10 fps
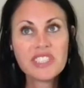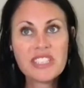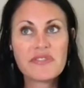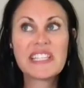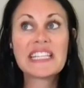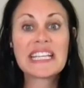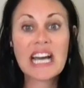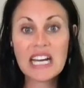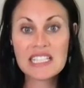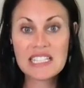feeling
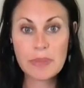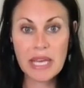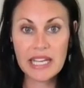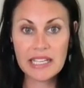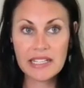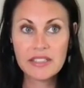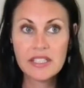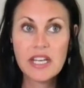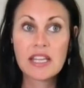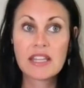constipated,
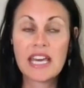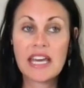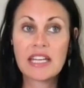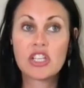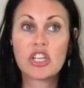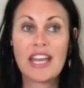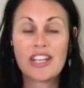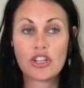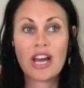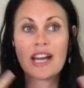and
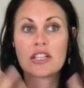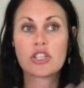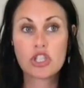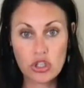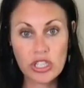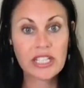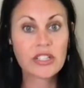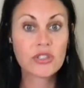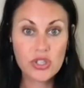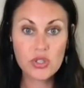you're not excreting
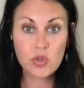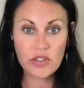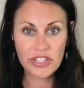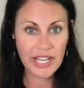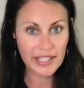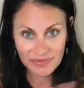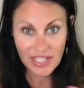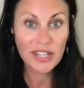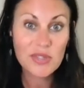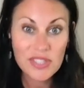your stool every day, I
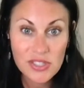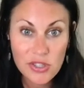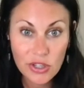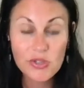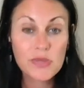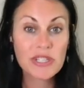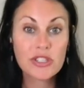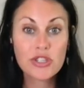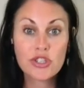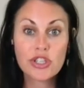know this is gross, but
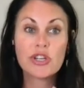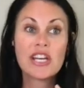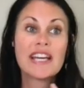it's true,